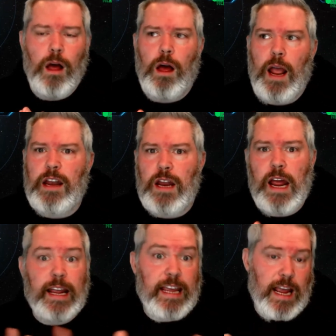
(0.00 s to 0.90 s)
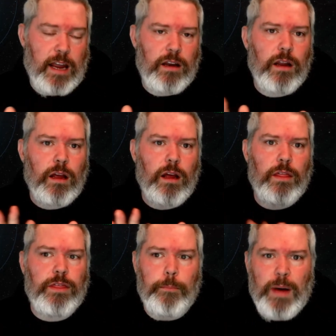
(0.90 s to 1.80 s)
And again,
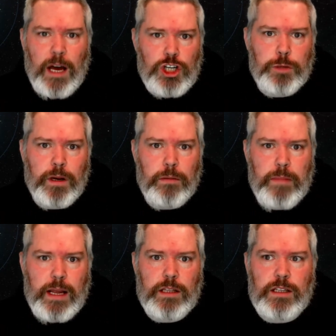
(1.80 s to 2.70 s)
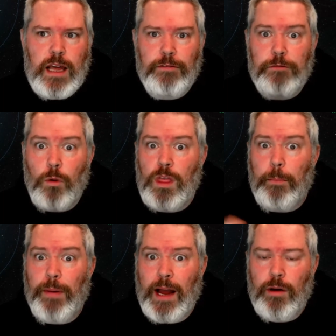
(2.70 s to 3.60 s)
the punishment means that for the
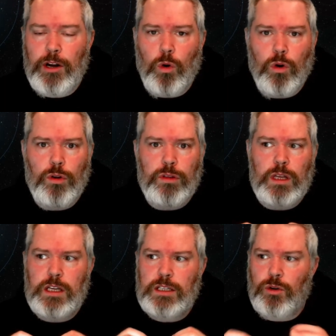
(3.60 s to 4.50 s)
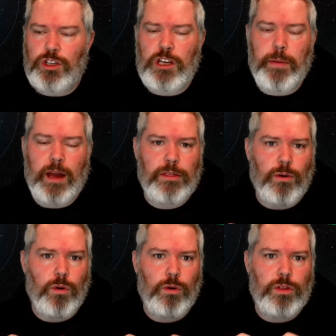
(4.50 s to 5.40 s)
pirate or the sociopath
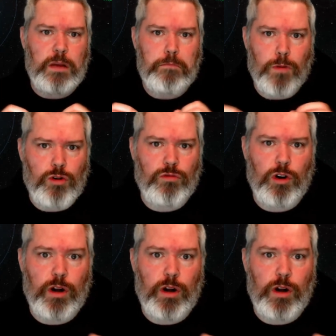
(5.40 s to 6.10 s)
or the murderer,